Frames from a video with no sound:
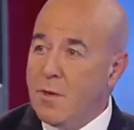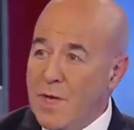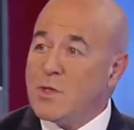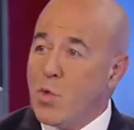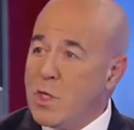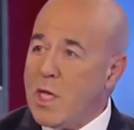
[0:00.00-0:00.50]

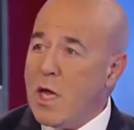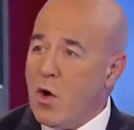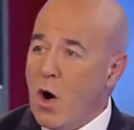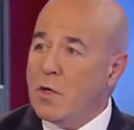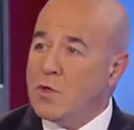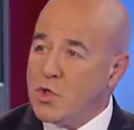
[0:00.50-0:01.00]
That's what they
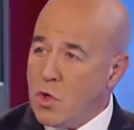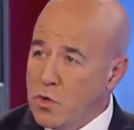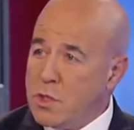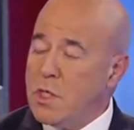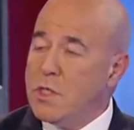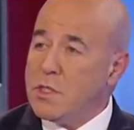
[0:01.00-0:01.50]
are,
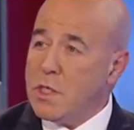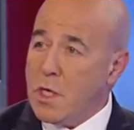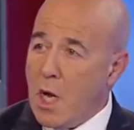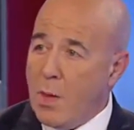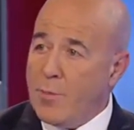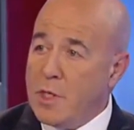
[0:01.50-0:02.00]
socialists and
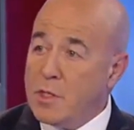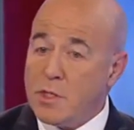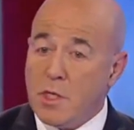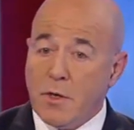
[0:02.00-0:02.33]
communists